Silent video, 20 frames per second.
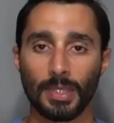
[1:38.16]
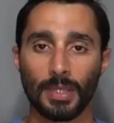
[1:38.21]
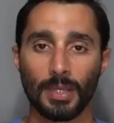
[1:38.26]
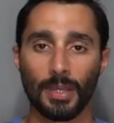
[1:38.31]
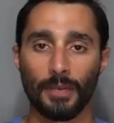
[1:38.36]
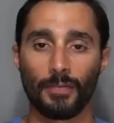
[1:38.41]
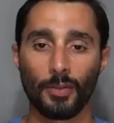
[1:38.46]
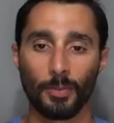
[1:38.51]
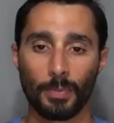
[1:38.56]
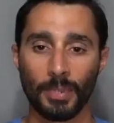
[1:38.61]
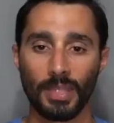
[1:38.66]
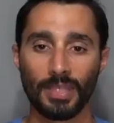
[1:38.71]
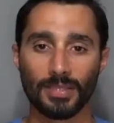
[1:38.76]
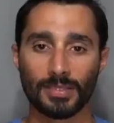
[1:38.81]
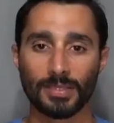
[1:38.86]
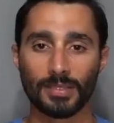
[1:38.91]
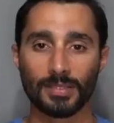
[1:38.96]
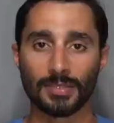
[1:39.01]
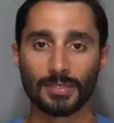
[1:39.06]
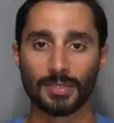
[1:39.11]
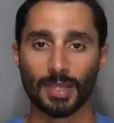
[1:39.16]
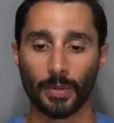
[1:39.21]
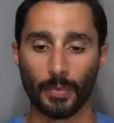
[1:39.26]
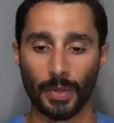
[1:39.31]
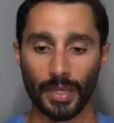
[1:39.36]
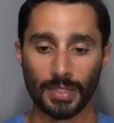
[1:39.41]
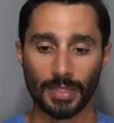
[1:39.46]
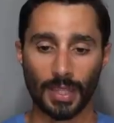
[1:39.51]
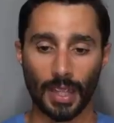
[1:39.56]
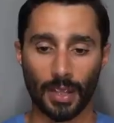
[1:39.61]
a few pieces that
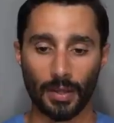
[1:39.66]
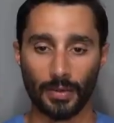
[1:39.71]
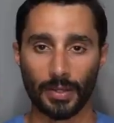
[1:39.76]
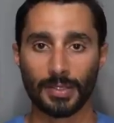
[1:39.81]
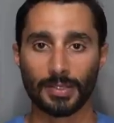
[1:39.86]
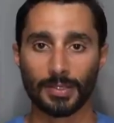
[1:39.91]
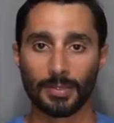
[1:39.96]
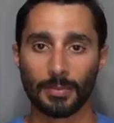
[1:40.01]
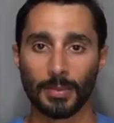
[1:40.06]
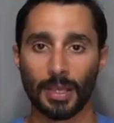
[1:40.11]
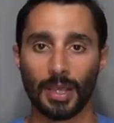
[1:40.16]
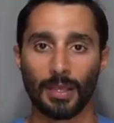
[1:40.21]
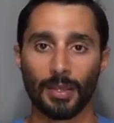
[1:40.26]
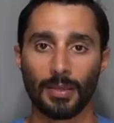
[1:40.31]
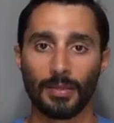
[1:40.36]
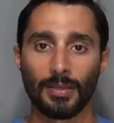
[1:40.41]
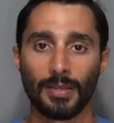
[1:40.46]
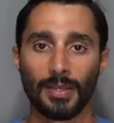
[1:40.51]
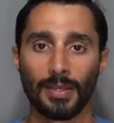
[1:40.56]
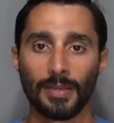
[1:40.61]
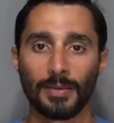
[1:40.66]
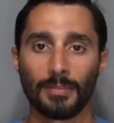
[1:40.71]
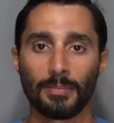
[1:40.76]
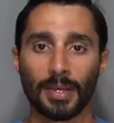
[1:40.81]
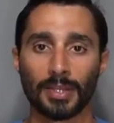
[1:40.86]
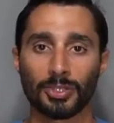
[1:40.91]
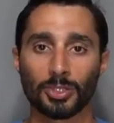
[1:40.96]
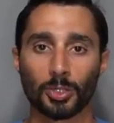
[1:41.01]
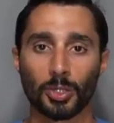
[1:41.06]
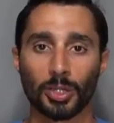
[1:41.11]
went down into my
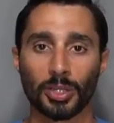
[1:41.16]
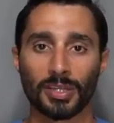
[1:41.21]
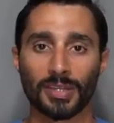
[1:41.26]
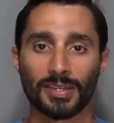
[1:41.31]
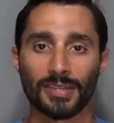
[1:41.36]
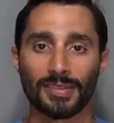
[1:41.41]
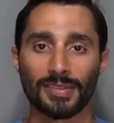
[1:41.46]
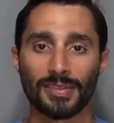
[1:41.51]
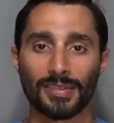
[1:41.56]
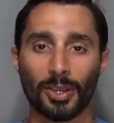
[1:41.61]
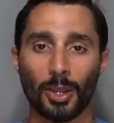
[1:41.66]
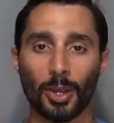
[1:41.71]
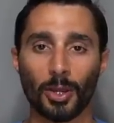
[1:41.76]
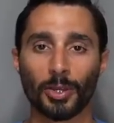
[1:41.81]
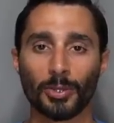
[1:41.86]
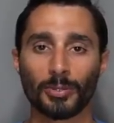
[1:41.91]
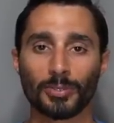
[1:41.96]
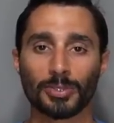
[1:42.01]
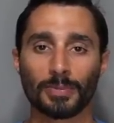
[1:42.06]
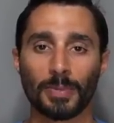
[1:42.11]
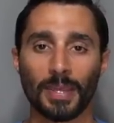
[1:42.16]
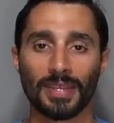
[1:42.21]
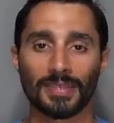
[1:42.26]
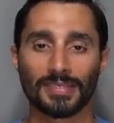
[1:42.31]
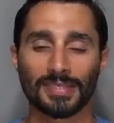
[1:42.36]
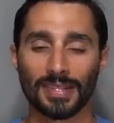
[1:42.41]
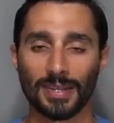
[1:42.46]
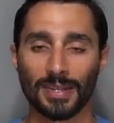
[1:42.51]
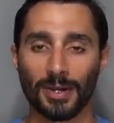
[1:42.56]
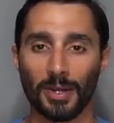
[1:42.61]
my trunk cargo
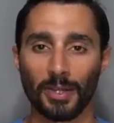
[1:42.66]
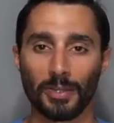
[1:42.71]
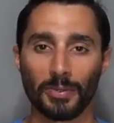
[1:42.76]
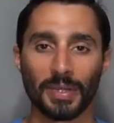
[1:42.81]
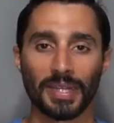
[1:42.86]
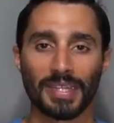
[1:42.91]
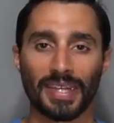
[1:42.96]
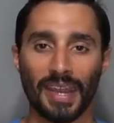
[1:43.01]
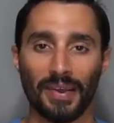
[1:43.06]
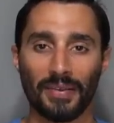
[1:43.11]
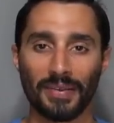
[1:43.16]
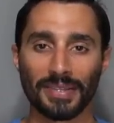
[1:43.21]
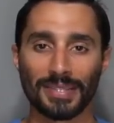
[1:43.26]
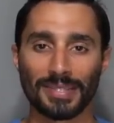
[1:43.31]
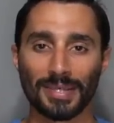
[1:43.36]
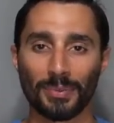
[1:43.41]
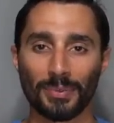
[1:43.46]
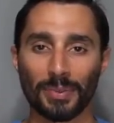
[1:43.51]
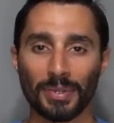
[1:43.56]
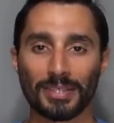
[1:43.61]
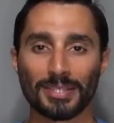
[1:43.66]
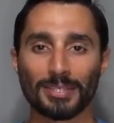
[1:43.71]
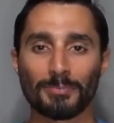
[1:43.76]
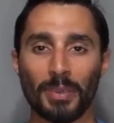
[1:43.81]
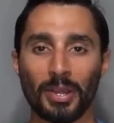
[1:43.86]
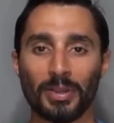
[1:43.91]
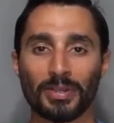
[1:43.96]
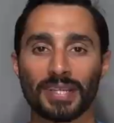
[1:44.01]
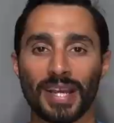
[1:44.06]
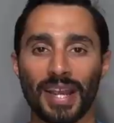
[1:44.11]
space and all the way down into where the
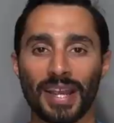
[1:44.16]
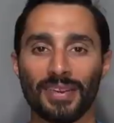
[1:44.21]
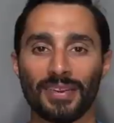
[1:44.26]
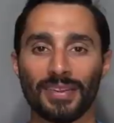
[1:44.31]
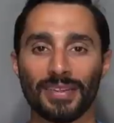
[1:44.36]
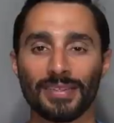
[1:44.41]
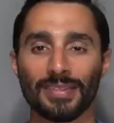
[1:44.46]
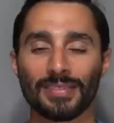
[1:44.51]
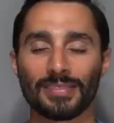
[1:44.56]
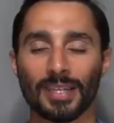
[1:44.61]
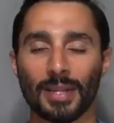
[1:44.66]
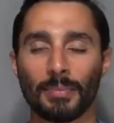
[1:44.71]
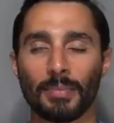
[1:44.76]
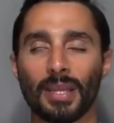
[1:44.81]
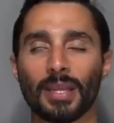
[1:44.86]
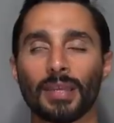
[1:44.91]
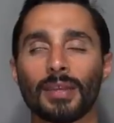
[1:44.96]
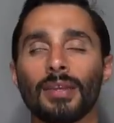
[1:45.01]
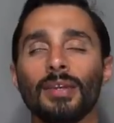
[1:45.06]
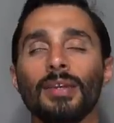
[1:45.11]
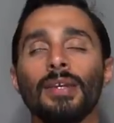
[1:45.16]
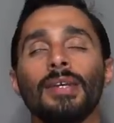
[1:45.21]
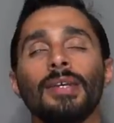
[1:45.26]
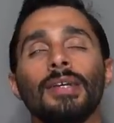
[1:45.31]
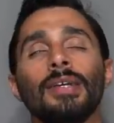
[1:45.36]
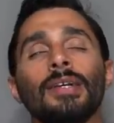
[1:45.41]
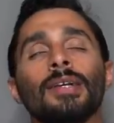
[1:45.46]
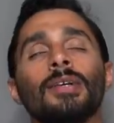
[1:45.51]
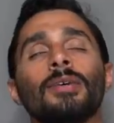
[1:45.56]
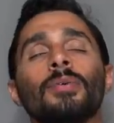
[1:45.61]
spare tire is and I'm like
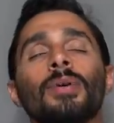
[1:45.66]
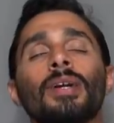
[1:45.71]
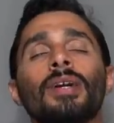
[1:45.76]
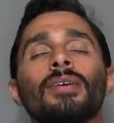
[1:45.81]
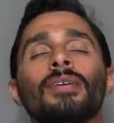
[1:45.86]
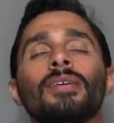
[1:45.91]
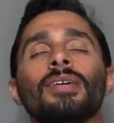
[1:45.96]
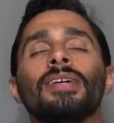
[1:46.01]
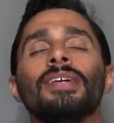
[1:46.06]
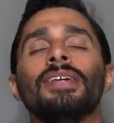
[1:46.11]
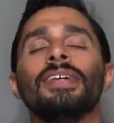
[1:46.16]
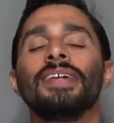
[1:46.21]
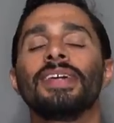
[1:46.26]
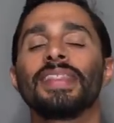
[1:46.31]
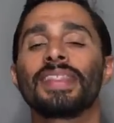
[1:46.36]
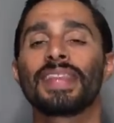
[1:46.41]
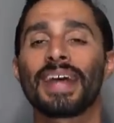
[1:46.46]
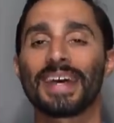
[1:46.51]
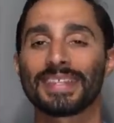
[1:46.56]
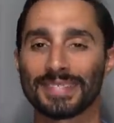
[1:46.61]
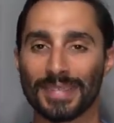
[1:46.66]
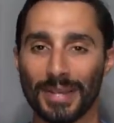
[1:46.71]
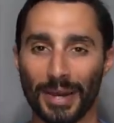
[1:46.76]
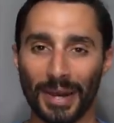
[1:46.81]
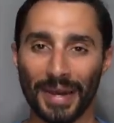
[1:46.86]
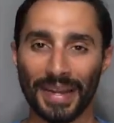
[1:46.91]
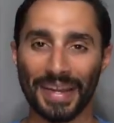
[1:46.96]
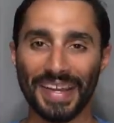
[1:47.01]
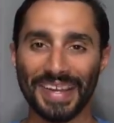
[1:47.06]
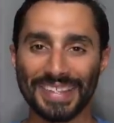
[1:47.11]
well that's
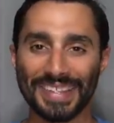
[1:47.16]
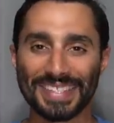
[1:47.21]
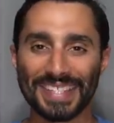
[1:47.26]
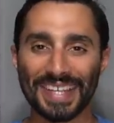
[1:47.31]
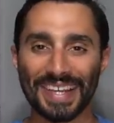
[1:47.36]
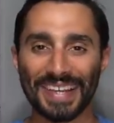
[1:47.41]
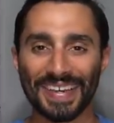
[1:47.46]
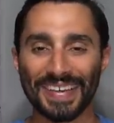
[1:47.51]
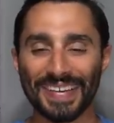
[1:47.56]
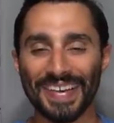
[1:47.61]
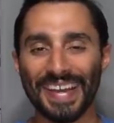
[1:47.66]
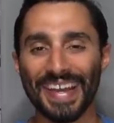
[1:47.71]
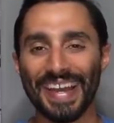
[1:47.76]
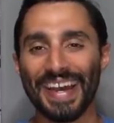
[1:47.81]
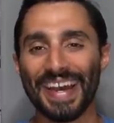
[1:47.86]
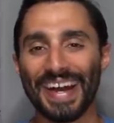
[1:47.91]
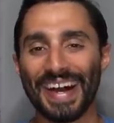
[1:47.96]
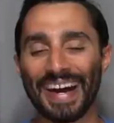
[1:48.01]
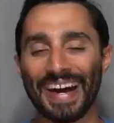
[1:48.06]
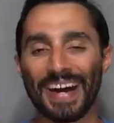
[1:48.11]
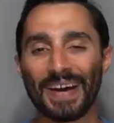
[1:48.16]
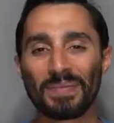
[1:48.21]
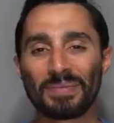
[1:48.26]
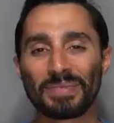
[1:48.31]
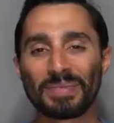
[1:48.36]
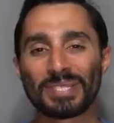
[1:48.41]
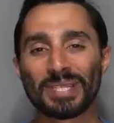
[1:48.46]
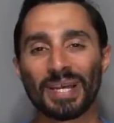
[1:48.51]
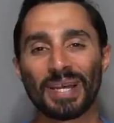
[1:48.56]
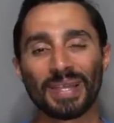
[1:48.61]
gone so
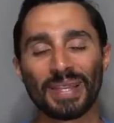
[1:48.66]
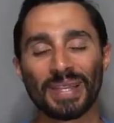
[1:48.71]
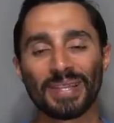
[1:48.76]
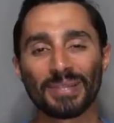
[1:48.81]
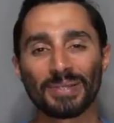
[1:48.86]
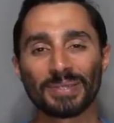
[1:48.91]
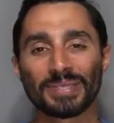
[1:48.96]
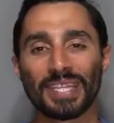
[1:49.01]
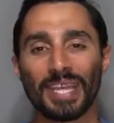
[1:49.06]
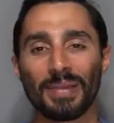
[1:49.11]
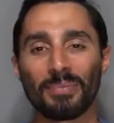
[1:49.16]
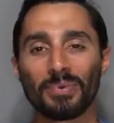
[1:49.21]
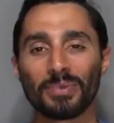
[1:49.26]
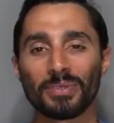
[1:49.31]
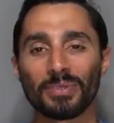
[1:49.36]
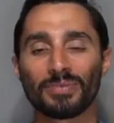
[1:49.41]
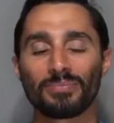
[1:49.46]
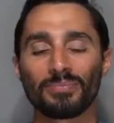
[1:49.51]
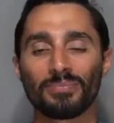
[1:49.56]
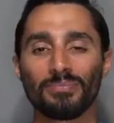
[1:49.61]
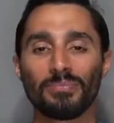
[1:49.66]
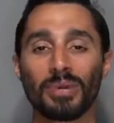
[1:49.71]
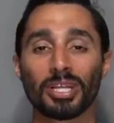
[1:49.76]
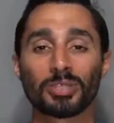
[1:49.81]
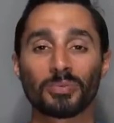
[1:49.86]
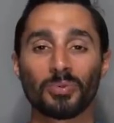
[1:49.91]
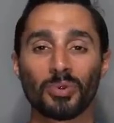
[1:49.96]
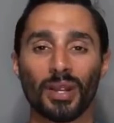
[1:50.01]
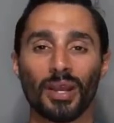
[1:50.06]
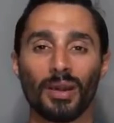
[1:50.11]
um, so the little table is much more